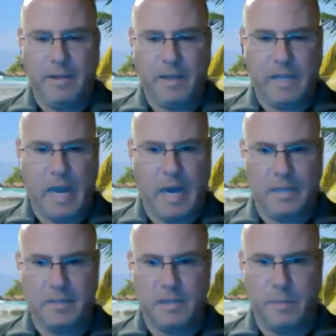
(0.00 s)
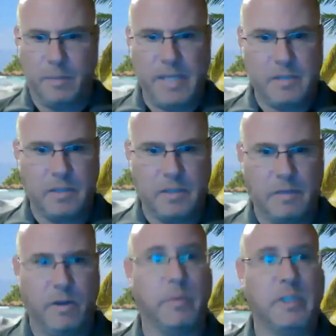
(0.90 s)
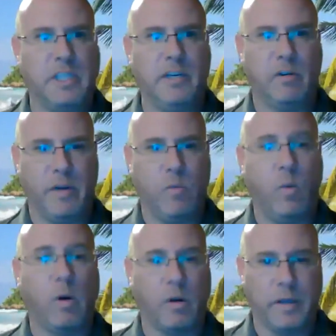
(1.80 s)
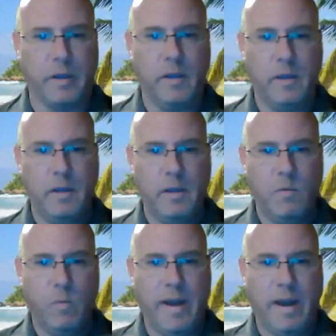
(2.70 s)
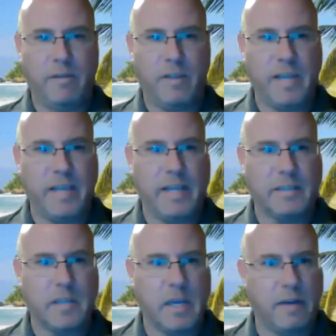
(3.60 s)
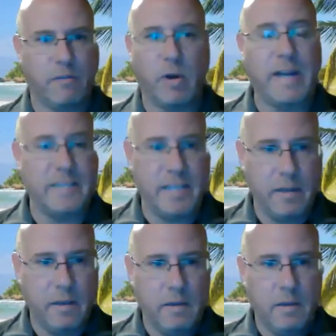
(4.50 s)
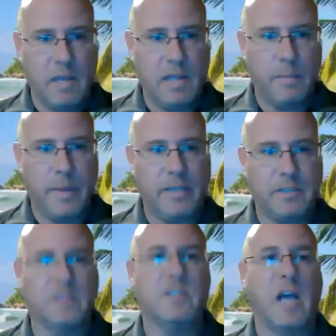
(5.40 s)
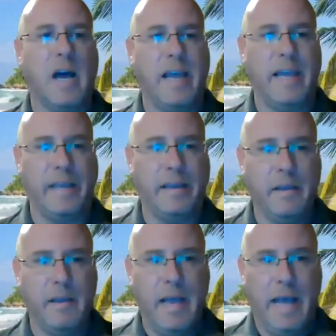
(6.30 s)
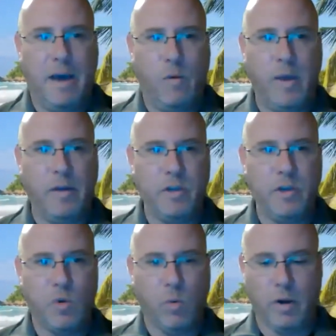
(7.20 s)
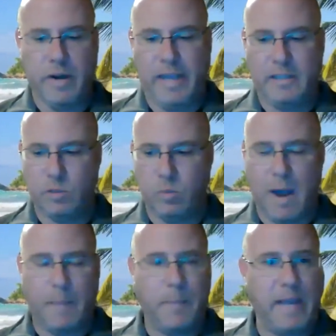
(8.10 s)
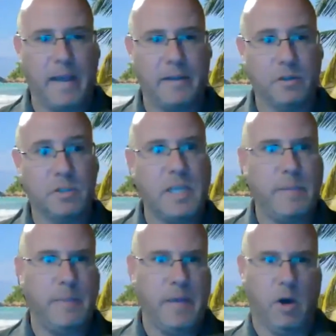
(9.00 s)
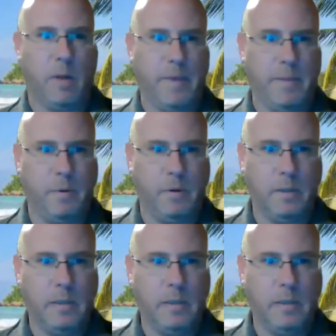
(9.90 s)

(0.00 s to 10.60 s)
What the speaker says: do the cogs and the pieces of your machinery work when everything gets kind of crazy and the patient's dying? How well do you coordinate swapping out your CPR people?